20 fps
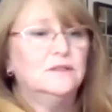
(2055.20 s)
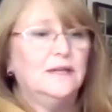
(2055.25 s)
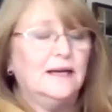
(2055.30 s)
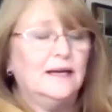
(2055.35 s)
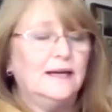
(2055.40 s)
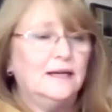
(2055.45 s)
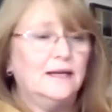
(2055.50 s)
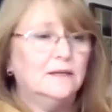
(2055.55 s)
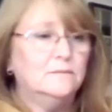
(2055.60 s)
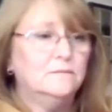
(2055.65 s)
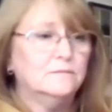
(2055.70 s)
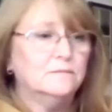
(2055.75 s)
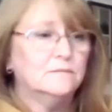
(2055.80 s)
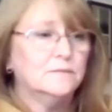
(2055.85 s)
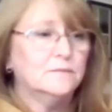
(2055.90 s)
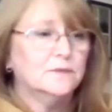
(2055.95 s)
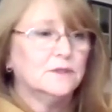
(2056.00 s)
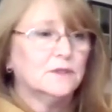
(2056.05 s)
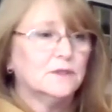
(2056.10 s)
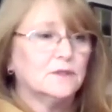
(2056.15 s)
um,
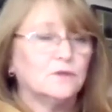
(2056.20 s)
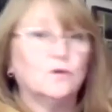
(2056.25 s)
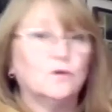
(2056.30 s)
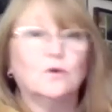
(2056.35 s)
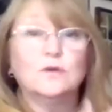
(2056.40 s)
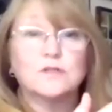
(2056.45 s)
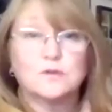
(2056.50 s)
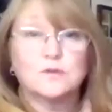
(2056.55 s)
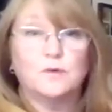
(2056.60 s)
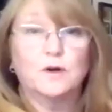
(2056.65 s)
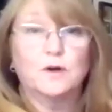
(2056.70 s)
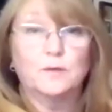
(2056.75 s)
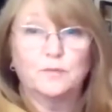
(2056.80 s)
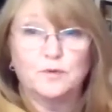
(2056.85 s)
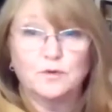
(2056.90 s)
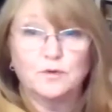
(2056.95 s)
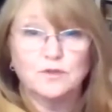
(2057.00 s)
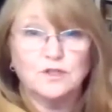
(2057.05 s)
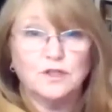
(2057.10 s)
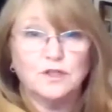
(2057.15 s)
the horse one
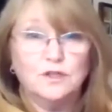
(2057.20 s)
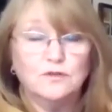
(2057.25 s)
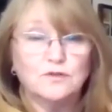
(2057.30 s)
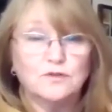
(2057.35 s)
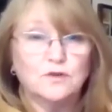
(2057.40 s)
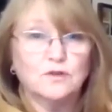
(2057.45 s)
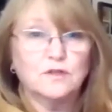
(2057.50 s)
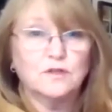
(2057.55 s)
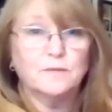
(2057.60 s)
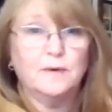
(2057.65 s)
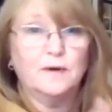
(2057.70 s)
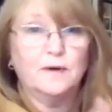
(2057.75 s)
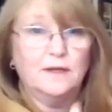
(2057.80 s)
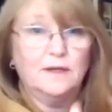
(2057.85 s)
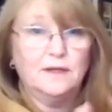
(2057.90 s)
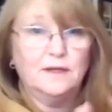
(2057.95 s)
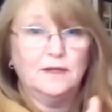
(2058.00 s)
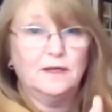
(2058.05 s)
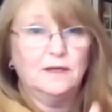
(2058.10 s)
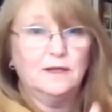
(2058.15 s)
approach that you talked about
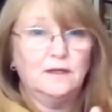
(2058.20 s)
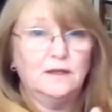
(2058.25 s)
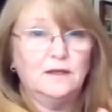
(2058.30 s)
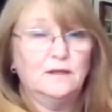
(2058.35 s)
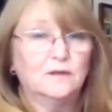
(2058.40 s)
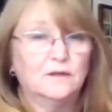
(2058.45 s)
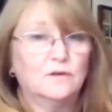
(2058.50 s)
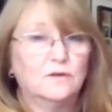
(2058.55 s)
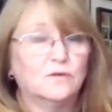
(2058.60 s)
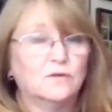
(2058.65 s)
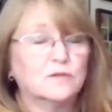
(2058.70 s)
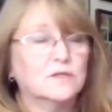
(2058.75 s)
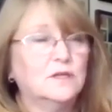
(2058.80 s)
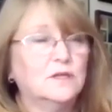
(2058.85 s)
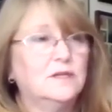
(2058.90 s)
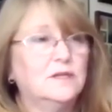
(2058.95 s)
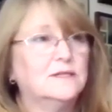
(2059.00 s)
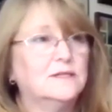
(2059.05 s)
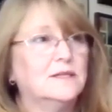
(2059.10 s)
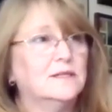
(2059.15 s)
in, in, in the course that
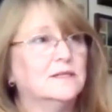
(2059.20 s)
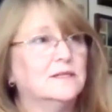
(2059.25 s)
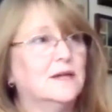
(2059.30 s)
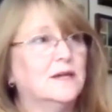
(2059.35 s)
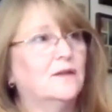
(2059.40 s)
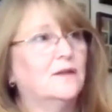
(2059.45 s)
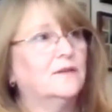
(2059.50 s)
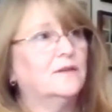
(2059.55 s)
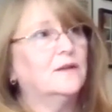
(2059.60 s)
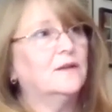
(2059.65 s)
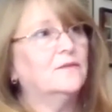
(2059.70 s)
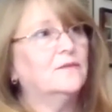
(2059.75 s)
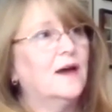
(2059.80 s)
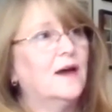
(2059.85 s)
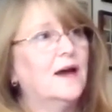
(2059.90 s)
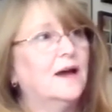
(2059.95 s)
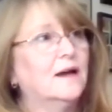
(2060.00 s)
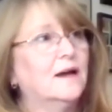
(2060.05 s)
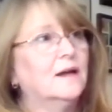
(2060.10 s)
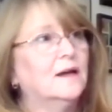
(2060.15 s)
you did. I think
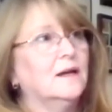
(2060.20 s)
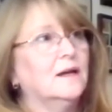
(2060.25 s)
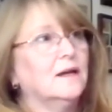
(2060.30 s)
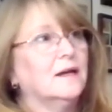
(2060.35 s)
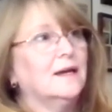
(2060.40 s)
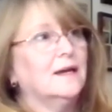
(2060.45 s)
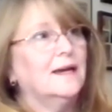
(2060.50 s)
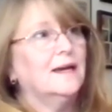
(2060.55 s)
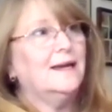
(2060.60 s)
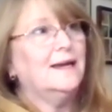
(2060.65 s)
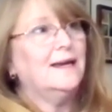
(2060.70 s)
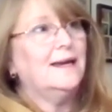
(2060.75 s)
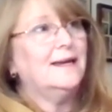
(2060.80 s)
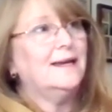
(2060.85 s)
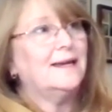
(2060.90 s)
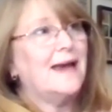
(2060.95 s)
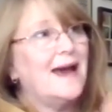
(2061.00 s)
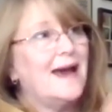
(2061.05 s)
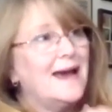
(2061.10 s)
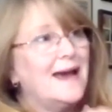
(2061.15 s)
that it,
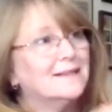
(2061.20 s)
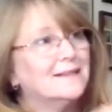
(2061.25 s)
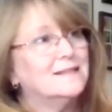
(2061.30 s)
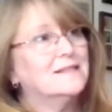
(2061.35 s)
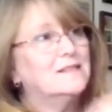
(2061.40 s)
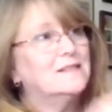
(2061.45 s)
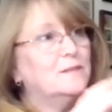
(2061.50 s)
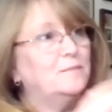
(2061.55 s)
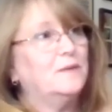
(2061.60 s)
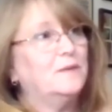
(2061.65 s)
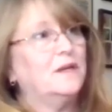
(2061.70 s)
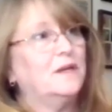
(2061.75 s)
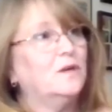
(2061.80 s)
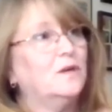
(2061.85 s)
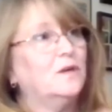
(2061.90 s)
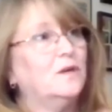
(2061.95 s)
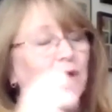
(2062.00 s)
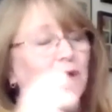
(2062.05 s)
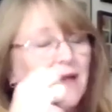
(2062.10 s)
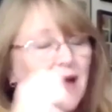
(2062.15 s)
it has to be,
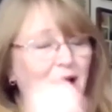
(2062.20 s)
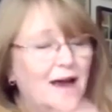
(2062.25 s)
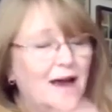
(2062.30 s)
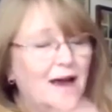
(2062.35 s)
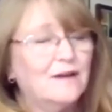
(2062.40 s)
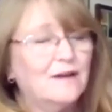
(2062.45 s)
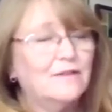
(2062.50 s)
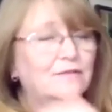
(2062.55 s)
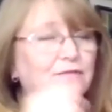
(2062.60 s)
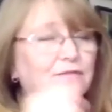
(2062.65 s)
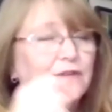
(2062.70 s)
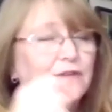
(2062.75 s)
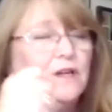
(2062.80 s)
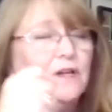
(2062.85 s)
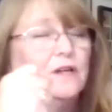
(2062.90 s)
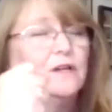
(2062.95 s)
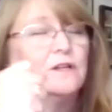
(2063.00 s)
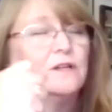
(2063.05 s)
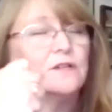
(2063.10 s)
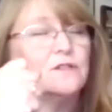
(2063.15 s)
we have
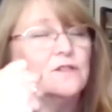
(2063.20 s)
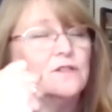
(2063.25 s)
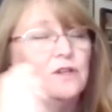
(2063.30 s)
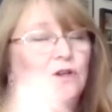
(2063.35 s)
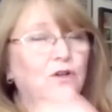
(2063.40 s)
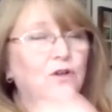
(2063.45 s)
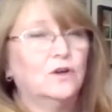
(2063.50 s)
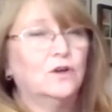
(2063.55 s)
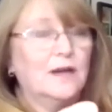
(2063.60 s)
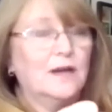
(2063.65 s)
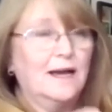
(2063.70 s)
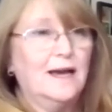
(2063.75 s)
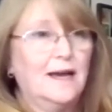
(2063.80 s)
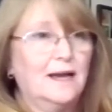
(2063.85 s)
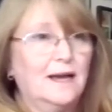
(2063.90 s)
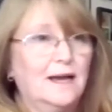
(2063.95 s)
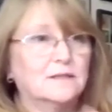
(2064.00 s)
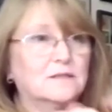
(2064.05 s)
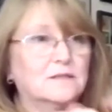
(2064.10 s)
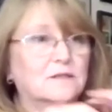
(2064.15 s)
to look
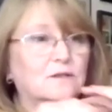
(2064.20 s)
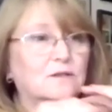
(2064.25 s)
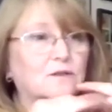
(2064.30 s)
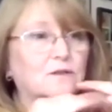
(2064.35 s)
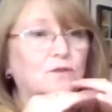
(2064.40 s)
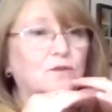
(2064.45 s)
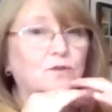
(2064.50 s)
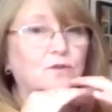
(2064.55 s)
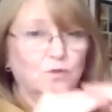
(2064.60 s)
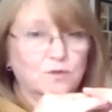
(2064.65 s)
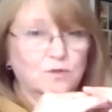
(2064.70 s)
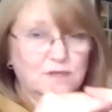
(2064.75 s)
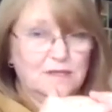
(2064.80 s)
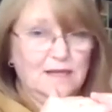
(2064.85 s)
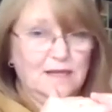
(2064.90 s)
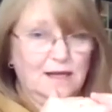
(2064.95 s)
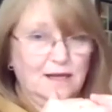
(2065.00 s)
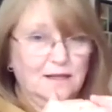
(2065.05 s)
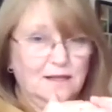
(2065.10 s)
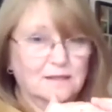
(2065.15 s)
at those
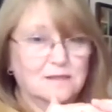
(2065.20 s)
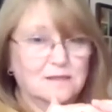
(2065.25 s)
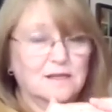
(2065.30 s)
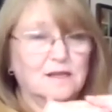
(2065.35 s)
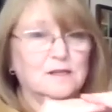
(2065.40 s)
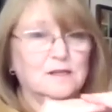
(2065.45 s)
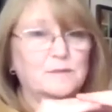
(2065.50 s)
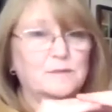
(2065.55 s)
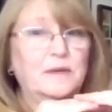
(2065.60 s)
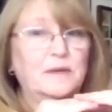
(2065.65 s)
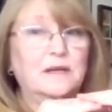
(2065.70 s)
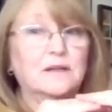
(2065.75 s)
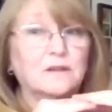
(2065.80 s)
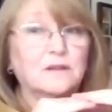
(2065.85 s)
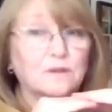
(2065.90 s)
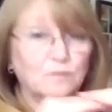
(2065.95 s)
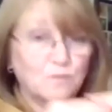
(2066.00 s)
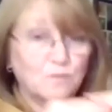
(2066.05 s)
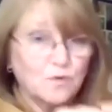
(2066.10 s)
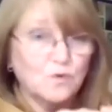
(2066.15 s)
things as being
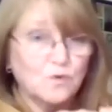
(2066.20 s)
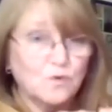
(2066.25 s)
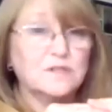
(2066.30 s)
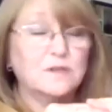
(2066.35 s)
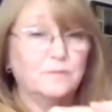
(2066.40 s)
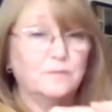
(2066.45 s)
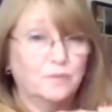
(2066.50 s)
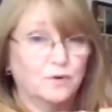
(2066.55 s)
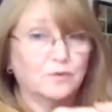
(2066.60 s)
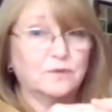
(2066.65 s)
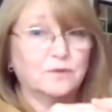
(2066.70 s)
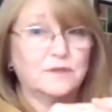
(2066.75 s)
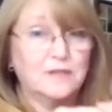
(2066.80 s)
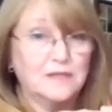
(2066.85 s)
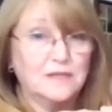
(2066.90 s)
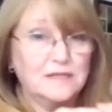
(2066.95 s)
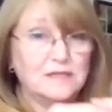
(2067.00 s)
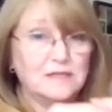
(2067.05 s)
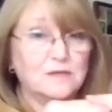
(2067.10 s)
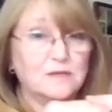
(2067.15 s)
the most important
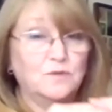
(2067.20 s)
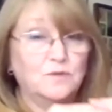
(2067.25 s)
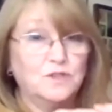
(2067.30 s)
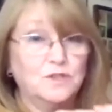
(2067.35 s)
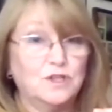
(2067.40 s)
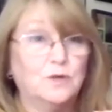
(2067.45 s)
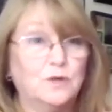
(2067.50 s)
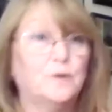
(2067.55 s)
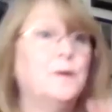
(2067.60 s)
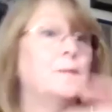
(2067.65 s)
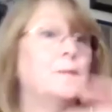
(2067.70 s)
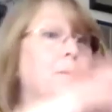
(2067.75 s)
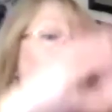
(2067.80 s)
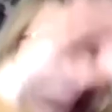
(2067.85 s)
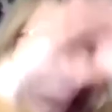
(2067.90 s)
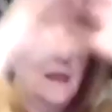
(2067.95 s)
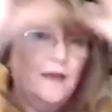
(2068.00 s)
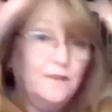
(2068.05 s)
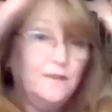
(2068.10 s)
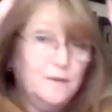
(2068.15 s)
things that we do
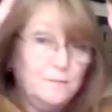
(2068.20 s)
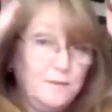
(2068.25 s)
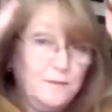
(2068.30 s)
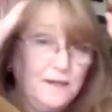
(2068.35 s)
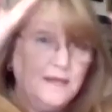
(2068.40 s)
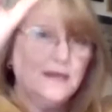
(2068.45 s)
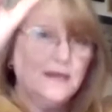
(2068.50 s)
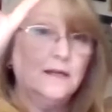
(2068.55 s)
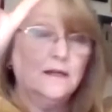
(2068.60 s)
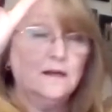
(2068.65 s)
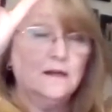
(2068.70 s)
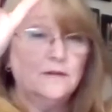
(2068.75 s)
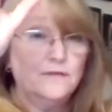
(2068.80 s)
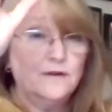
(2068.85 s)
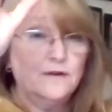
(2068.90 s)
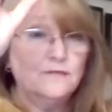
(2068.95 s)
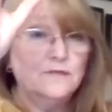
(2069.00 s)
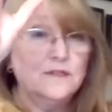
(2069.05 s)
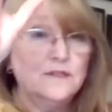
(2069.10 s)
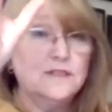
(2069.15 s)
at the beginning of
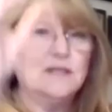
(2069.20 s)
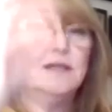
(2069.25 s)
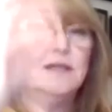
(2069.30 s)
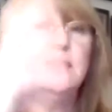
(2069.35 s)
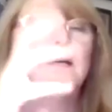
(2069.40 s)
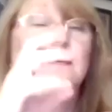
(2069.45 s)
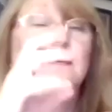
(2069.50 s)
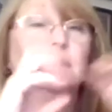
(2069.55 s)
every day